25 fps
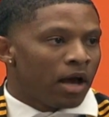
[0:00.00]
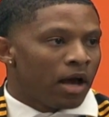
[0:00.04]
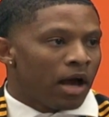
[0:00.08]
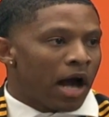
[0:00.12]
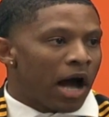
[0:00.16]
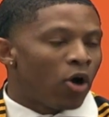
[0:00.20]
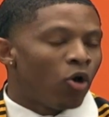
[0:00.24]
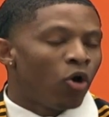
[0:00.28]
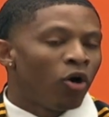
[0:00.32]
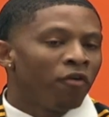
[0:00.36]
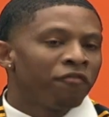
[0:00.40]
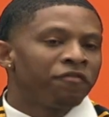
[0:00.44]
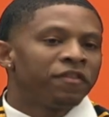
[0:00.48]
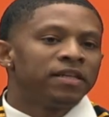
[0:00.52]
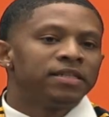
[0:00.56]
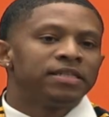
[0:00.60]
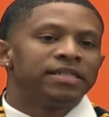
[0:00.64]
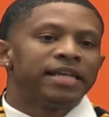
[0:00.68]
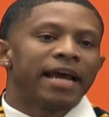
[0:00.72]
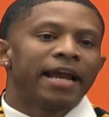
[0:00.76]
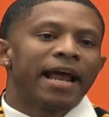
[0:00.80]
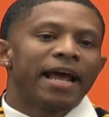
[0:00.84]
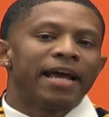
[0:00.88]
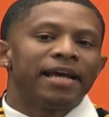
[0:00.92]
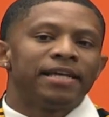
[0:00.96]
I often
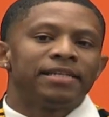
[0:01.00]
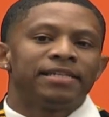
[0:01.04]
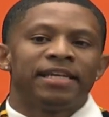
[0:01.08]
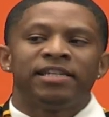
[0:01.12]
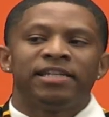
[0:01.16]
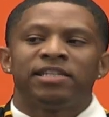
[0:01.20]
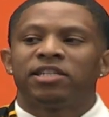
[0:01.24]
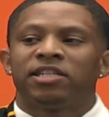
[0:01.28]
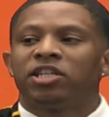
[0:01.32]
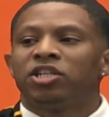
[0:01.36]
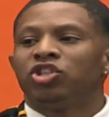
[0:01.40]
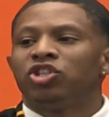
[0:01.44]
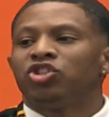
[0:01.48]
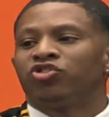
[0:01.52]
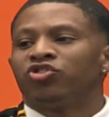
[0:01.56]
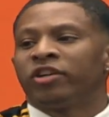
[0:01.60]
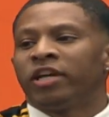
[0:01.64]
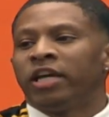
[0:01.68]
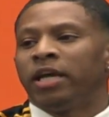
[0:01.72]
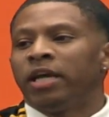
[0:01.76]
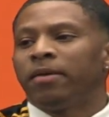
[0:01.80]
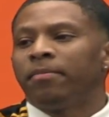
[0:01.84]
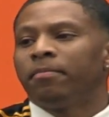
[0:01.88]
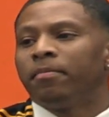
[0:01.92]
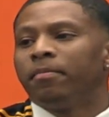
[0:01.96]
say that it's easy to
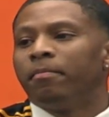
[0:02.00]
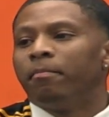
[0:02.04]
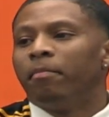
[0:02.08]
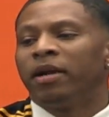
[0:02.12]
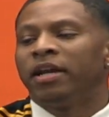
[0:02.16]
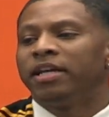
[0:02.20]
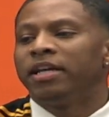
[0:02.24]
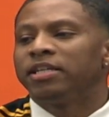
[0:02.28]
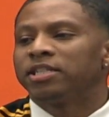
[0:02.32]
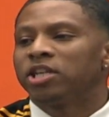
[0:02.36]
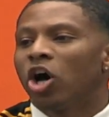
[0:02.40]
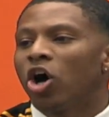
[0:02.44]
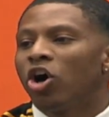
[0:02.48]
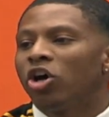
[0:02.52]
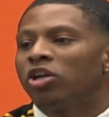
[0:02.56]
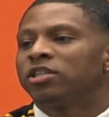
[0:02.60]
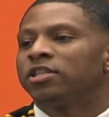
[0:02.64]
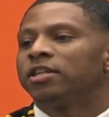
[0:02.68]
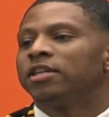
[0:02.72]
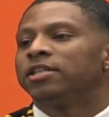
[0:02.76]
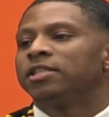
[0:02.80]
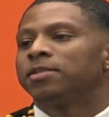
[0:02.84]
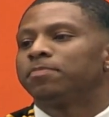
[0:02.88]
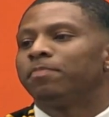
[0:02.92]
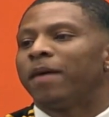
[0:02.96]
dream, but it's hard
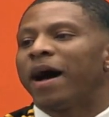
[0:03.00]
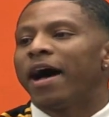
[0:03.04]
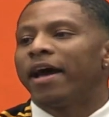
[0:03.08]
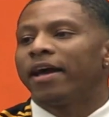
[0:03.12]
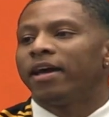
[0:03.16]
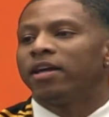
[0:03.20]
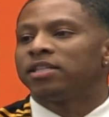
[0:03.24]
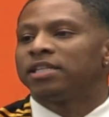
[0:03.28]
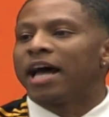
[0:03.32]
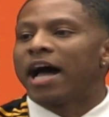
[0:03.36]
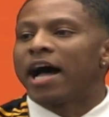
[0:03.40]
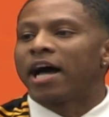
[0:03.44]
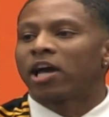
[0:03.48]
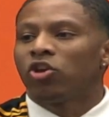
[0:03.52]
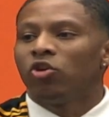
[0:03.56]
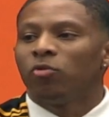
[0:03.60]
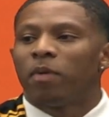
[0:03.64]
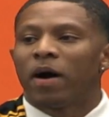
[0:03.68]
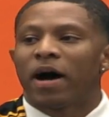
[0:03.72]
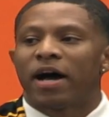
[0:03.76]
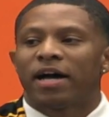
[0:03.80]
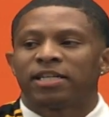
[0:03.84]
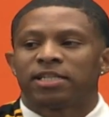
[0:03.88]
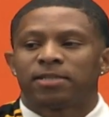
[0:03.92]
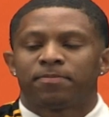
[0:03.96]
to aspire to
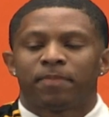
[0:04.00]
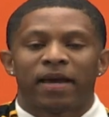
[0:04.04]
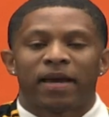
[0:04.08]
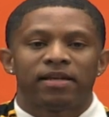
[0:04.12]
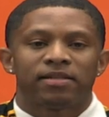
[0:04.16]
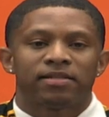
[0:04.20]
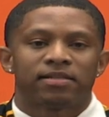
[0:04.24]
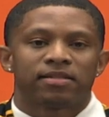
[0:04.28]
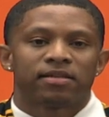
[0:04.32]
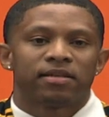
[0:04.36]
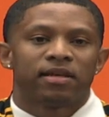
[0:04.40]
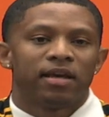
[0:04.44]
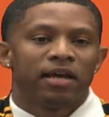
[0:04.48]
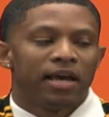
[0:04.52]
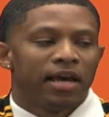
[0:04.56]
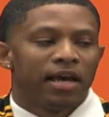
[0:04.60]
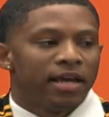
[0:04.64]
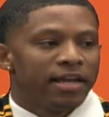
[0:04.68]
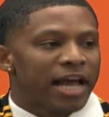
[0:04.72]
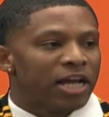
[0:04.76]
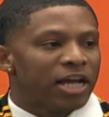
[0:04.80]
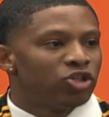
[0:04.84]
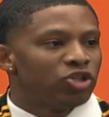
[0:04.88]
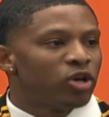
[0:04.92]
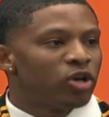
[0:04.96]
occupy a space
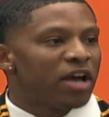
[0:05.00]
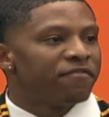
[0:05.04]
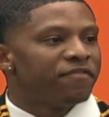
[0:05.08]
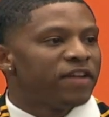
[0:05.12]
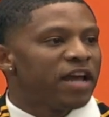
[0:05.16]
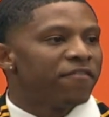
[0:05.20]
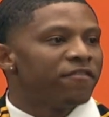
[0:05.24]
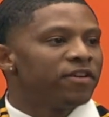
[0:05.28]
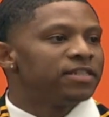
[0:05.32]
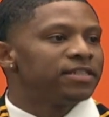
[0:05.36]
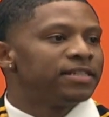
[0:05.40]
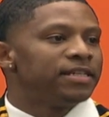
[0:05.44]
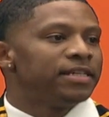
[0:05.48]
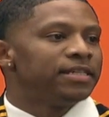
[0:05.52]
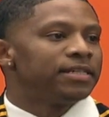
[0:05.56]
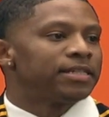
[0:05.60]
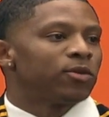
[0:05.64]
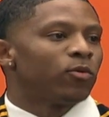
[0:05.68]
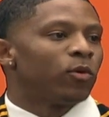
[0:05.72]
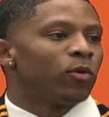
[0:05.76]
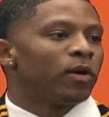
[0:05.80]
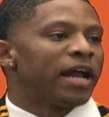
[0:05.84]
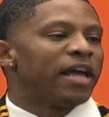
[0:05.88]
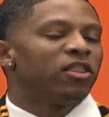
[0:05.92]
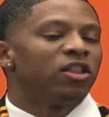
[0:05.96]
that you have never seen
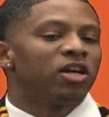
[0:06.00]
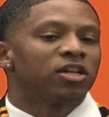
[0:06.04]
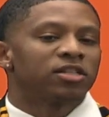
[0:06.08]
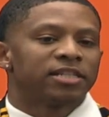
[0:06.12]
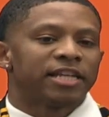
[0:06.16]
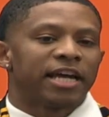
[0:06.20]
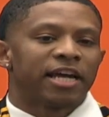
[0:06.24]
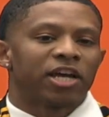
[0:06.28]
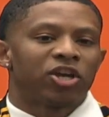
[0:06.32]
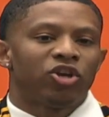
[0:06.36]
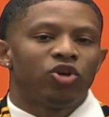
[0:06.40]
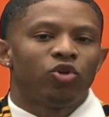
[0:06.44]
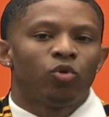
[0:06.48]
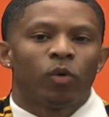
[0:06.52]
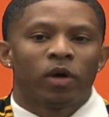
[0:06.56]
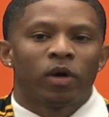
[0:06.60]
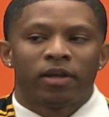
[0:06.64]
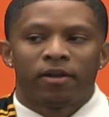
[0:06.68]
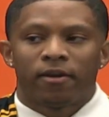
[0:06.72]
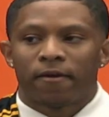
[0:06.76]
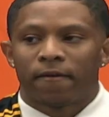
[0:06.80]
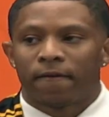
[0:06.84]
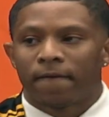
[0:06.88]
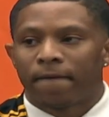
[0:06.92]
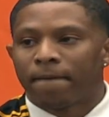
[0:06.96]
someone that looks like you
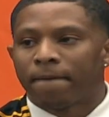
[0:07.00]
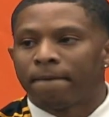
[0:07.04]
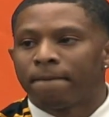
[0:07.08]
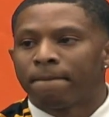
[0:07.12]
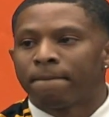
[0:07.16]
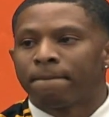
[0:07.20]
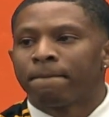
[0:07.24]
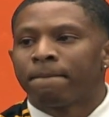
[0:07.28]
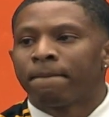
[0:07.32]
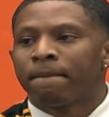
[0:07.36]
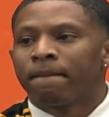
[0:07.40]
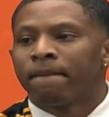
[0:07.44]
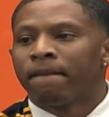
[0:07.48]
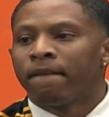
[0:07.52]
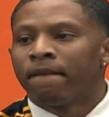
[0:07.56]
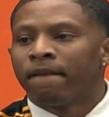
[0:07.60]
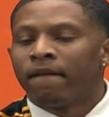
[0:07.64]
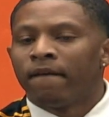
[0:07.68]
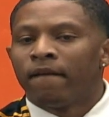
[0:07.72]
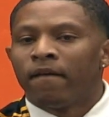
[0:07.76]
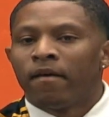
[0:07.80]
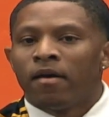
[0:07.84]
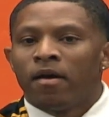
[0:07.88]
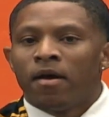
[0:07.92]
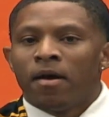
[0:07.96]
in.
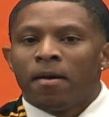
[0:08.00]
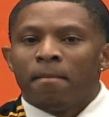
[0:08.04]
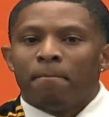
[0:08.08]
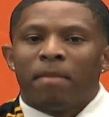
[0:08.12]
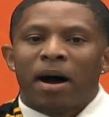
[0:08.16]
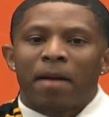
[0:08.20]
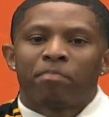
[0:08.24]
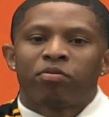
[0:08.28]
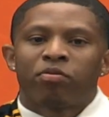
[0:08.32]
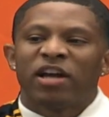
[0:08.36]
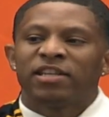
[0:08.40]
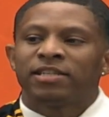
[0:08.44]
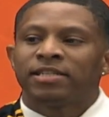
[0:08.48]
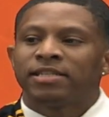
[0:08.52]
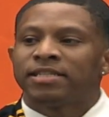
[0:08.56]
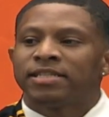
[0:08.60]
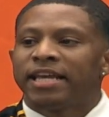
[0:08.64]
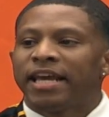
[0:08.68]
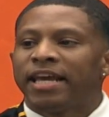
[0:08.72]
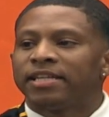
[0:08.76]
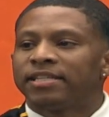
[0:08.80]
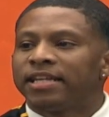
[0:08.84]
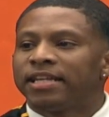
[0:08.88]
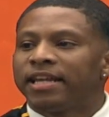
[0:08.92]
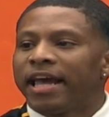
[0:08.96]
My presence
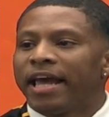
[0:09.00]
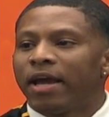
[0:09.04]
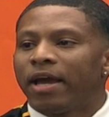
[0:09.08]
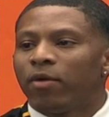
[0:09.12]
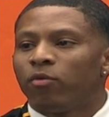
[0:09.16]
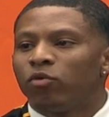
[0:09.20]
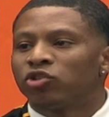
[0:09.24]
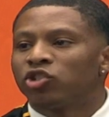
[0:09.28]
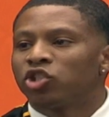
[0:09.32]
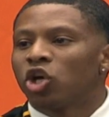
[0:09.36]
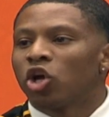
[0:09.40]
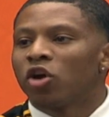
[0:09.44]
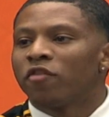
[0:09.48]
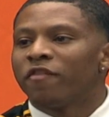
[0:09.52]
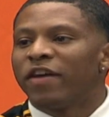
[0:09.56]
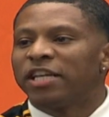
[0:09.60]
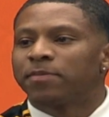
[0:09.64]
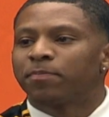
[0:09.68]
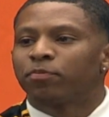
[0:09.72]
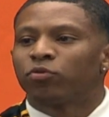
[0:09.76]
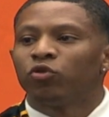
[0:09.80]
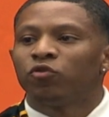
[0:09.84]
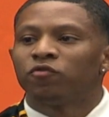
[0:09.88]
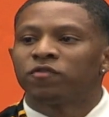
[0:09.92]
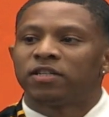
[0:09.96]
here today will serve as
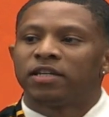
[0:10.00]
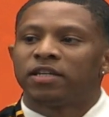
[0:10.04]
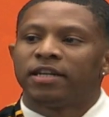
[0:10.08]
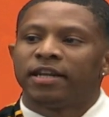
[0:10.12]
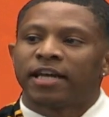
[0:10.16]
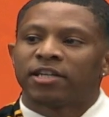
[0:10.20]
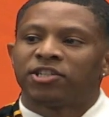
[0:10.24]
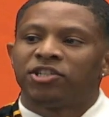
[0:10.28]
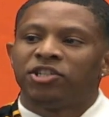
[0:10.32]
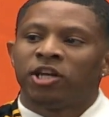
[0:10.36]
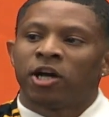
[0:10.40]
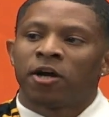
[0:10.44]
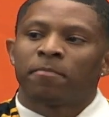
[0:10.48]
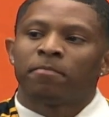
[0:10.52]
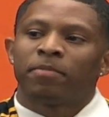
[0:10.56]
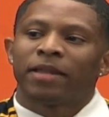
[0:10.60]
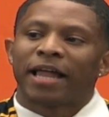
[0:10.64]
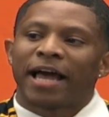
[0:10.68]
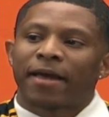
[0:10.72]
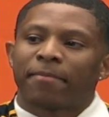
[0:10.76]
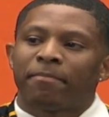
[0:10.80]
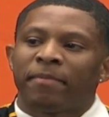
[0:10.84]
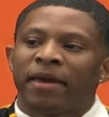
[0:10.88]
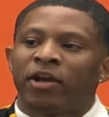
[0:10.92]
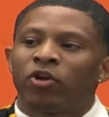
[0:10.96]
proof to the next young
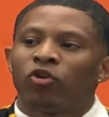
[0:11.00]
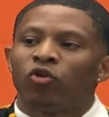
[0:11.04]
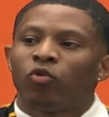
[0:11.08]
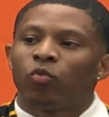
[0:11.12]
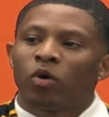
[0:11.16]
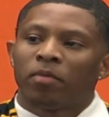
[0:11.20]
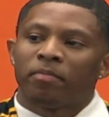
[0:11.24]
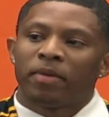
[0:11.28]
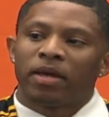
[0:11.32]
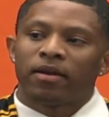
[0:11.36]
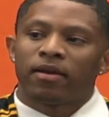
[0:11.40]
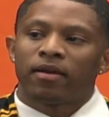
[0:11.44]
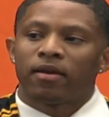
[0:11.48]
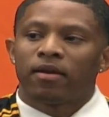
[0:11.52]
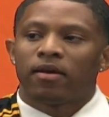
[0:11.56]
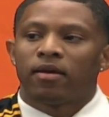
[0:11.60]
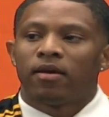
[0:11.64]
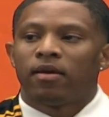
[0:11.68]
black man or woman